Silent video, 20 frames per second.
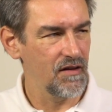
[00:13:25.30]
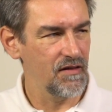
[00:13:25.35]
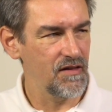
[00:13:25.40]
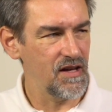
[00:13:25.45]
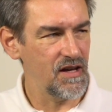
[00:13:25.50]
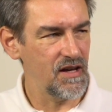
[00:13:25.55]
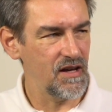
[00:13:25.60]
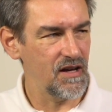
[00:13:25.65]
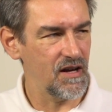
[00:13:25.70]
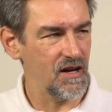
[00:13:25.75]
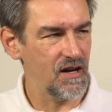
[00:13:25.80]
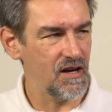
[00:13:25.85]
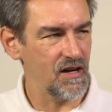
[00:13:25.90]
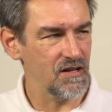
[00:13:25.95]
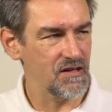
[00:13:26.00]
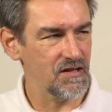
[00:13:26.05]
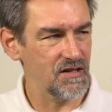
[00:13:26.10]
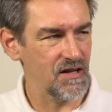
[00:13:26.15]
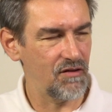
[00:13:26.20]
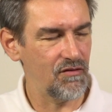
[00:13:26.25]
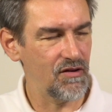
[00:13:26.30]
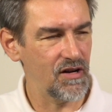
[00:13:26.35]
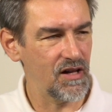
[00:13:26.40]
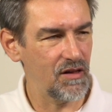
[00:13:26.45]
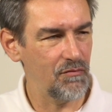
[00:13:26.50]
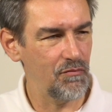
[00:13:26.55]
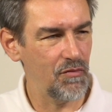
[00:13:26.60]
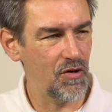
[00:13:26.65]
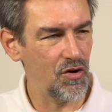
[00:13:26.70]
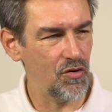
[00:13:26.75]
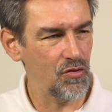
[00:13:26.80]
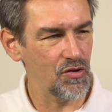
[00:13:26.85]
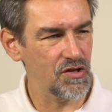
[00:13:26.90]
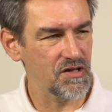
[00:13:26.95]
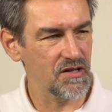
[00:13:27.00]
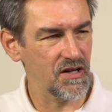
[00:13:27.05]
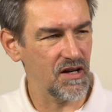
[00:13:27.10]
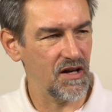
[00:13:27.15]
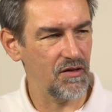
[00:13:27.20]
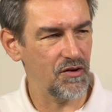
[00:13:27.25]
The serial mode,
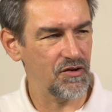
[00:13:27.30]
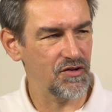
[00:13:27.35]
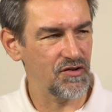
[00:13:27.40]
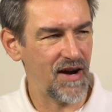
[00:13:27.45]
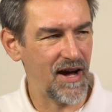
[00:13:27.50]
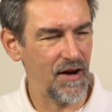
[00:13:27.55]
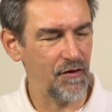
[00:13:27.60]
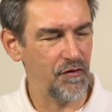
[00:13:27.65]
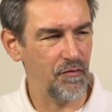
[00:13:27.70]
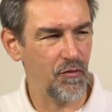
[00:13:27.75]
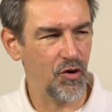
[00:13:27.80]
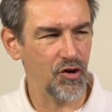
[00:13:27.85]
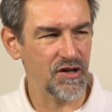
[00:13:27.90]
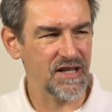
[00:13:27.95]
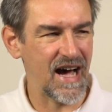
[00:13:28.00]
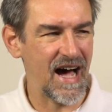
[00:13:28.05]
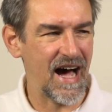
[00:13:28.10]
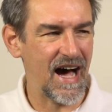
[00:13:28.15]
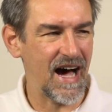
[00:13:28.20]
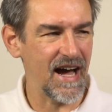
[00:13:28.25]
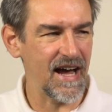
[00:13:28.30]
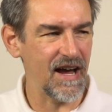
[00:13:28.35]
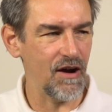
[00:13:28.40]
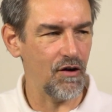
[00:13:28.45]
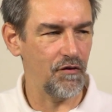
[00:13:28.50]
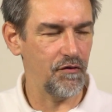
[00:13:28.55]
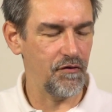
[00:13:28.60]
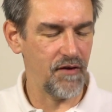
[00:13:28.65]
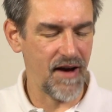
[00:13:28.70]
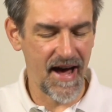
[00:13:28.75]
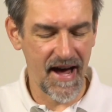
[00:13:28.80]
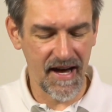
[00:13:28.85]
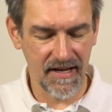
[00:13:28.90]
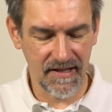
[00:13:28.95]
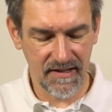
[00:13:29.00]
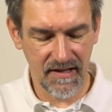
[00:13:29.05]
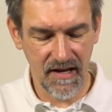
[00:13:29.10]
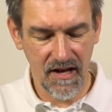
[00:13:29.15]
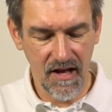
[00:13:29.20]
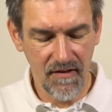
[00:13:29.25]
the drive mode high or
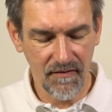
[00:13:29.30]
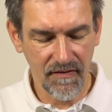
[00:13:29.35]
fast,